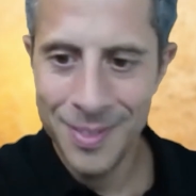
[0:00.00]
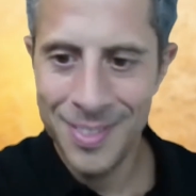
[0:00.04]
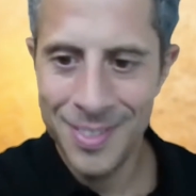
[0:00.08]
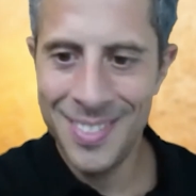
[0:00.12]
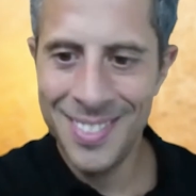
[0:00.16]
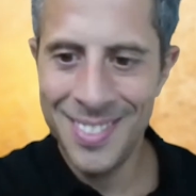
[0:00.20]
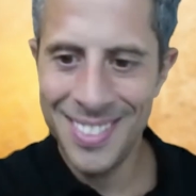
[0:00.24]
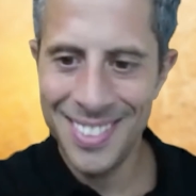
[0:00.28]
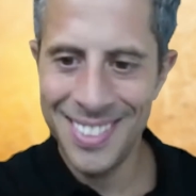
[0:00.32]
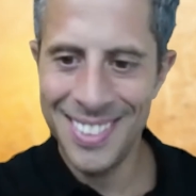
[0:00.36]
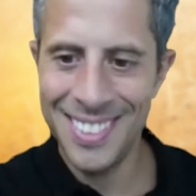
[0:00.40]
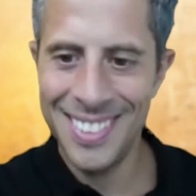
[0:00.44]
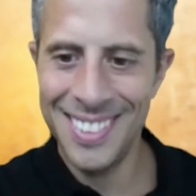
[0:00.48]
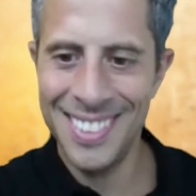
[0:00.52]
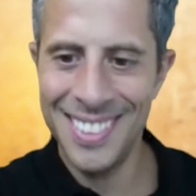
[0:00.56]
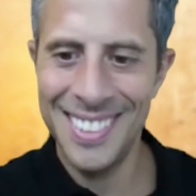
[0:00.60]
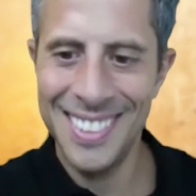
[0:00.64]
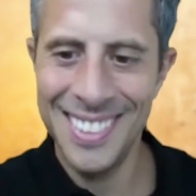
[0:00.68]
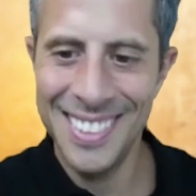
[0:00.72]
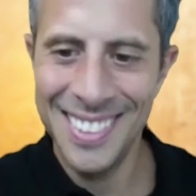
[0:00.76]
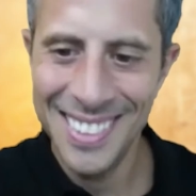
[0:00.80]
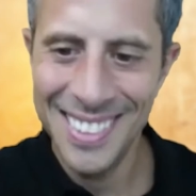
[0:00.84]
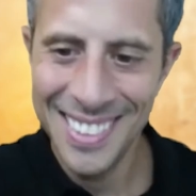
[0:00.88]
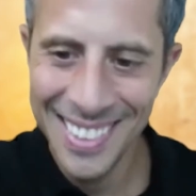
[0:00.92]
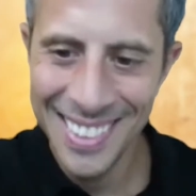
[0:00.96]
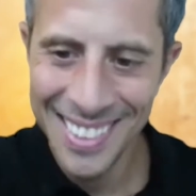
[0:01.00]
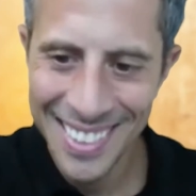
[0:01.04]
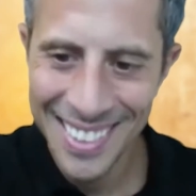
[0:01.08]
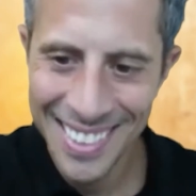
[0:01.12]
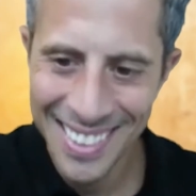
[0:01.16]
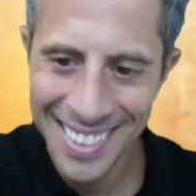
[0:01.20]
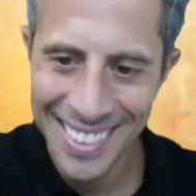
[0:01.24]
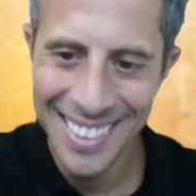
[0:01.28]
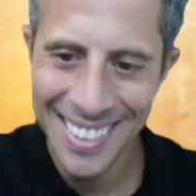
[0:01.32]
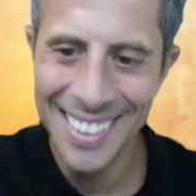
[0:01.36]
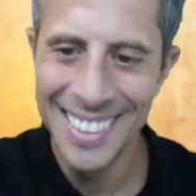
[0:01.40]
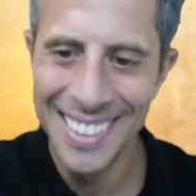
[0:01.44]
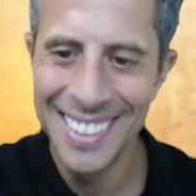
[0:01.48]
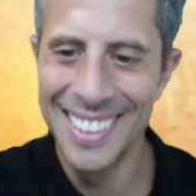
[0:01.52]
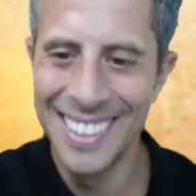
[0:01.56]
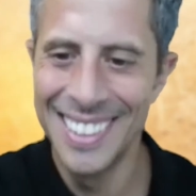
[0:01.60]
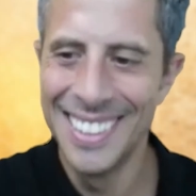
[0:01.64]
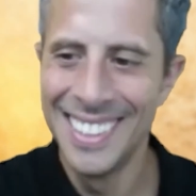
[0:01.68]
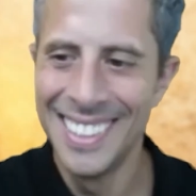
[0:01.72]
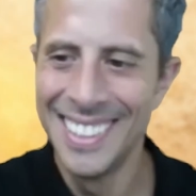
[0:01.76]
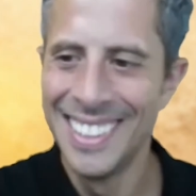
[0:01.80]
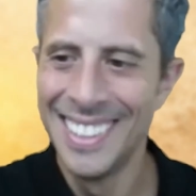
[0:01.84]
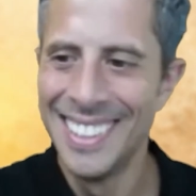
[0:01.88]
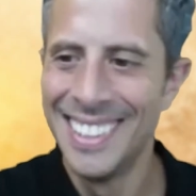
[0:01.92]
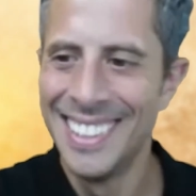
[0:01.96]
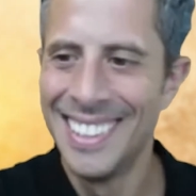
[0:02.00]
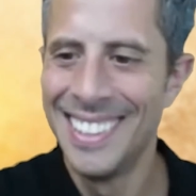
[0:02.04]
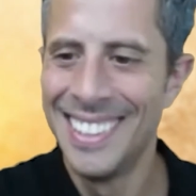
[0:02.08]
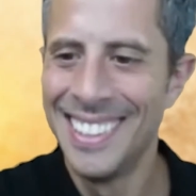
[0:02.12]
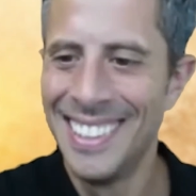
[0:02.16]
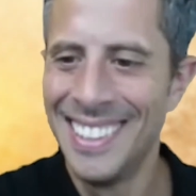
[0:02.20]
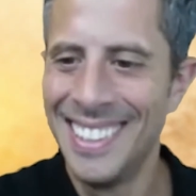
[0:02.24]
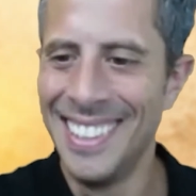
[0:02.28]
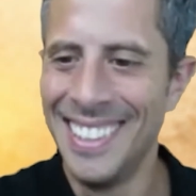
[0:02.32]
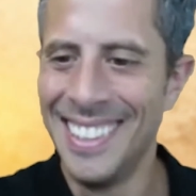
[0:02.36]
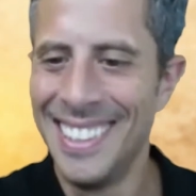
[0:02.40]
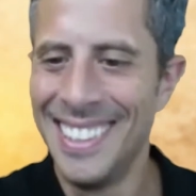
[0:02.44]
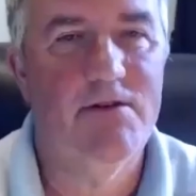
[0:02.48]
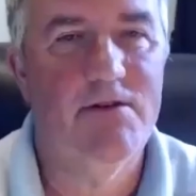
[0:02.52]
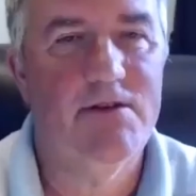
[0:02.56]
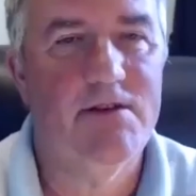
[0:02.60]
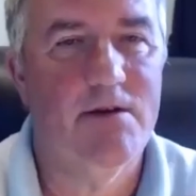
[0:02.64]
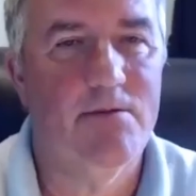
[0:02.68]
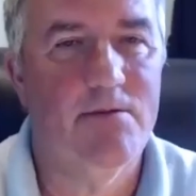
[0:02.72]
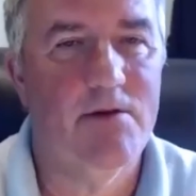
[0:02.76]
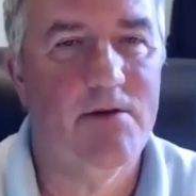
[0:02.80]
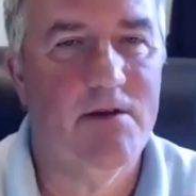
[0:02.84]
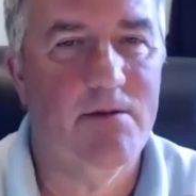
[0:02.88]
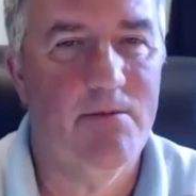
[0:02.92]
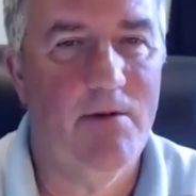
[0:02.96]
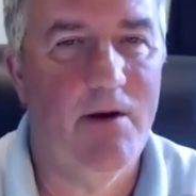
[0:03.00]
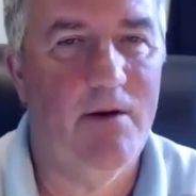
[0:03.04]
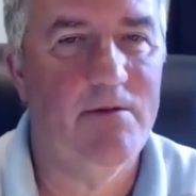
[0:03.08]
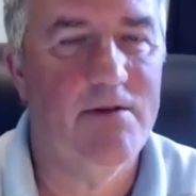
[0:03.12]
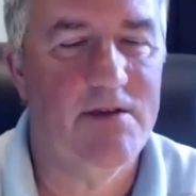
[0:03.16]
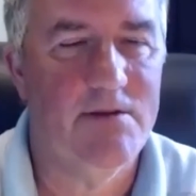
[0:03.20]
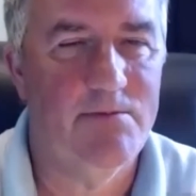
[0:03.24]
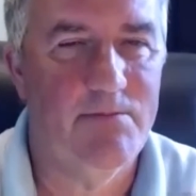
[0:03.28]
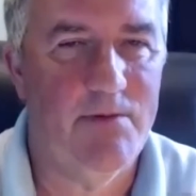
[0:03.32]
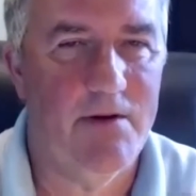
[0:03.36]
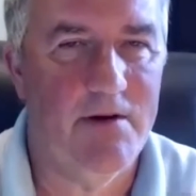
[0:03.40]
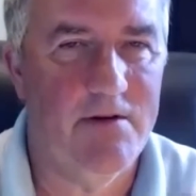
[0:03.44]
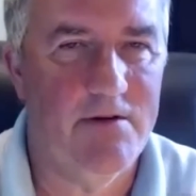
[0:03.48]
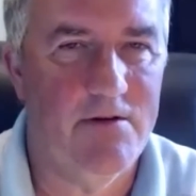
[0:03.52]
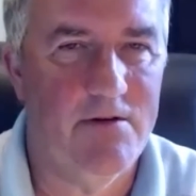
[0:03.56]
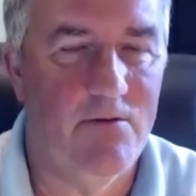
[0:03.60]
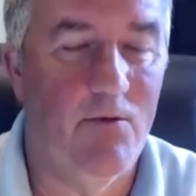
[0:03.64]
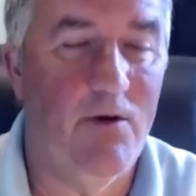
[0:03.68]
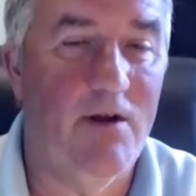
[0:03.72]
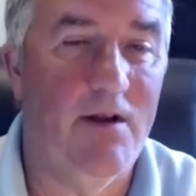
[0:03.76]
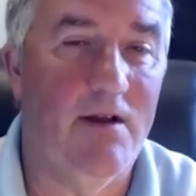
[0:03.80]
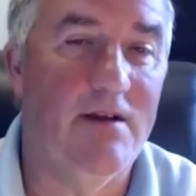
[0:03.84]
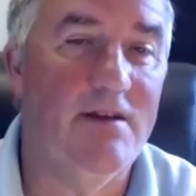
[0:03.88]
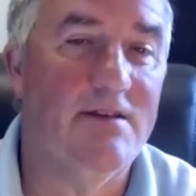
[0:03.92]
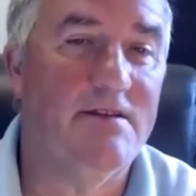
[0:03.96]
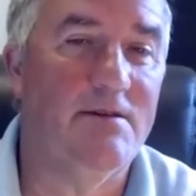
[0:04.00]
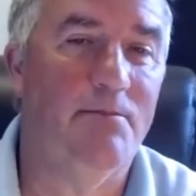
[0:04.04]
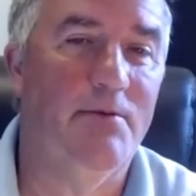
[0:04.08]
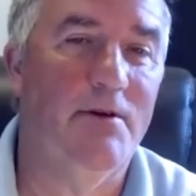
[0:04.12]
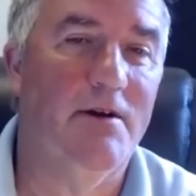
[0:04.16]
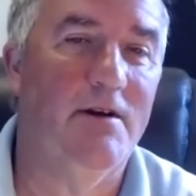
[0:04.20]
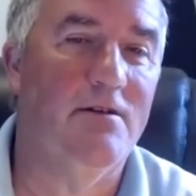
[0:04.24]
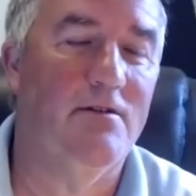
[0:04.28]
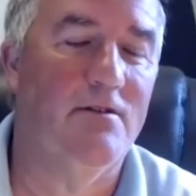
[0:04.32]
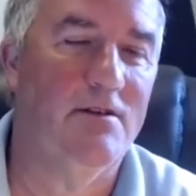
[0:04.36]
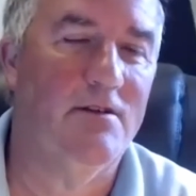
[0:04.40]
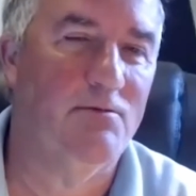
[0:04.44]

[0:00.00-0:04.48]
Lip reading: Oh, well, it's a paradox. And time you come up with these paradox, well, it's a paradox.